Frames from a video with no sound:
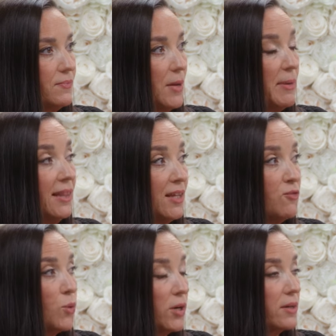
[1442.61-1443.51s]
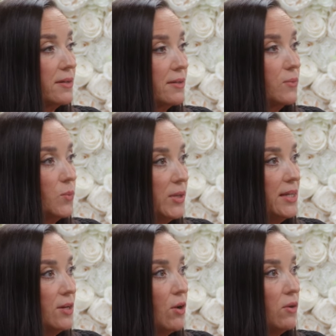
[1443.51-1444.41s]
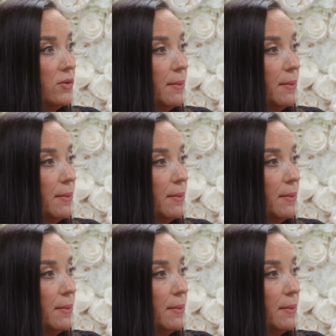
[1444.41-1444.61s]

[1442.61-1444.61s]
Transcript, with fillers: Crazy I, mean, I left work at all when he called.